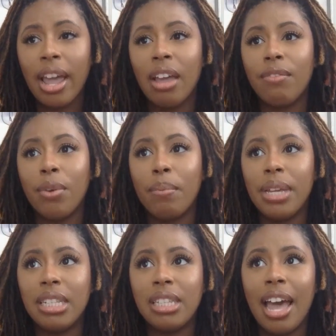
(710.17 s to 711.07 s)
And for
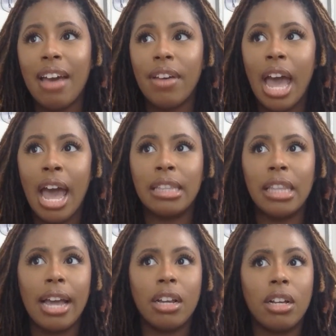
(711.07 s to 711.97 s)
me to have had
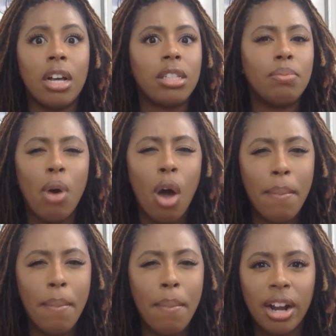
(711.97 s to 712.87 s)
like a
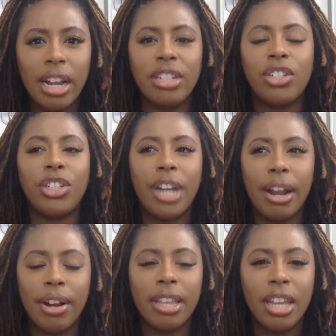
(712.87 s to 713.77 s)
small part in
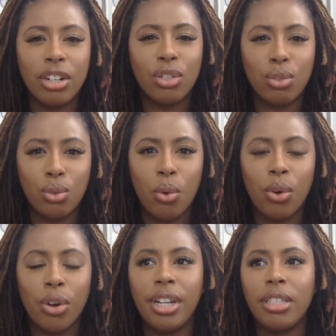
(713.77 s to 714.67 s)
sharing their
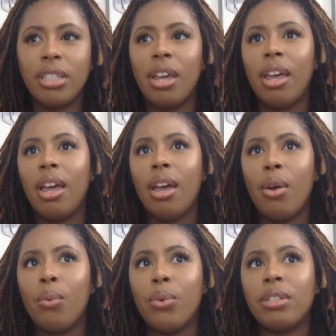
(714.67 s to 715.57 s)
stories
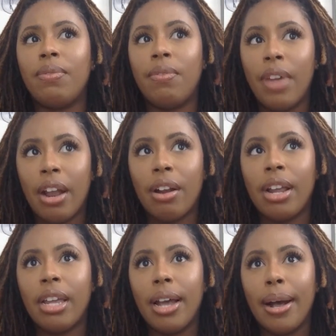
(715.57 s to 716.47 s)
was
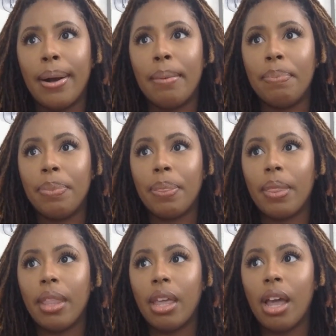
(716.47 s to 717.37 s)
very,
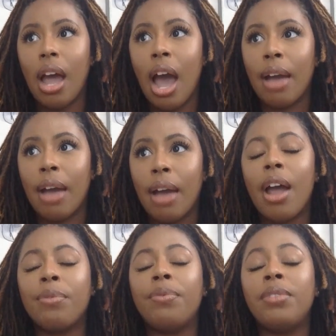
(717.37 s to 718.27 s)
I
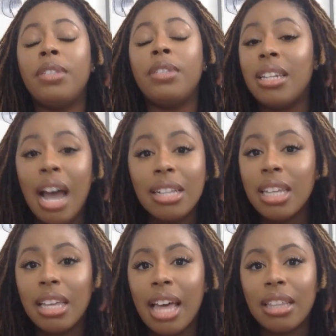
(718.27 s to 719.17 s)
did not
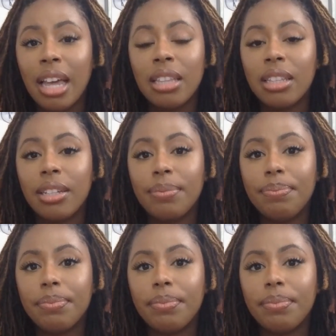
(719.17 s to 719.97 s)
take that lightly.